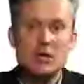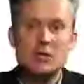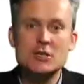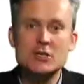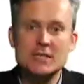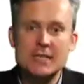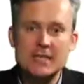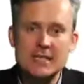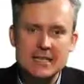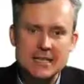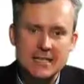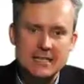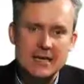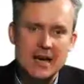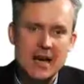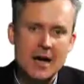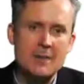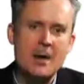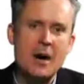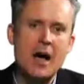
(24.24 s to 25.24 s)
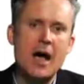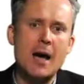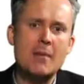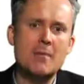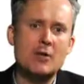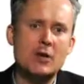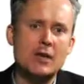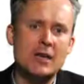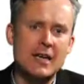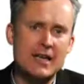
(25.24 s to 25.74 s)
You see, this time I'm
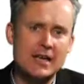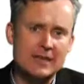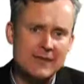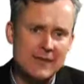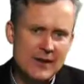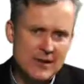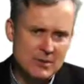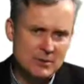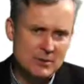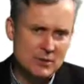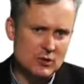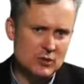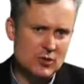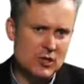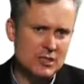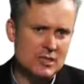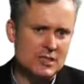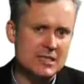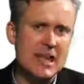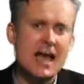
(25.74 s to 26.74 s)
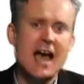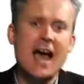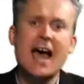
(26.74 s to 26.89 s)
looking at investment trusts.